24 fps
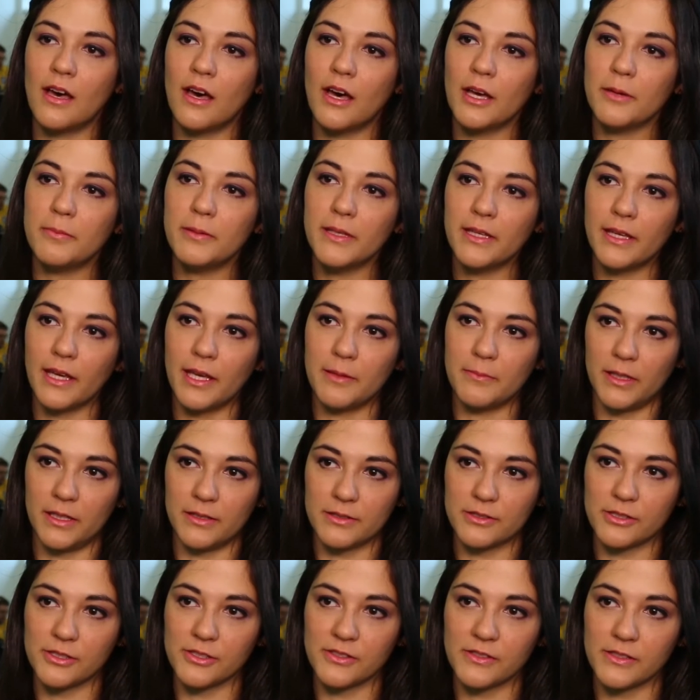I became
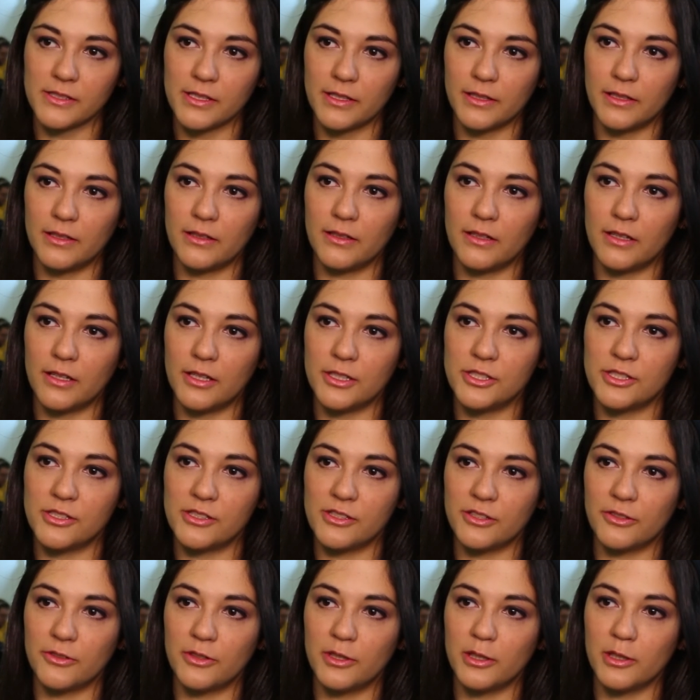interested in
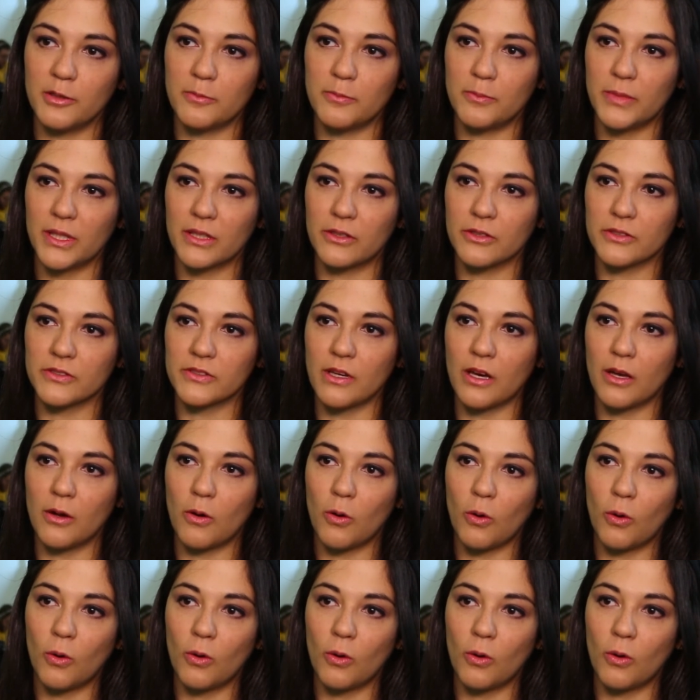engineering because I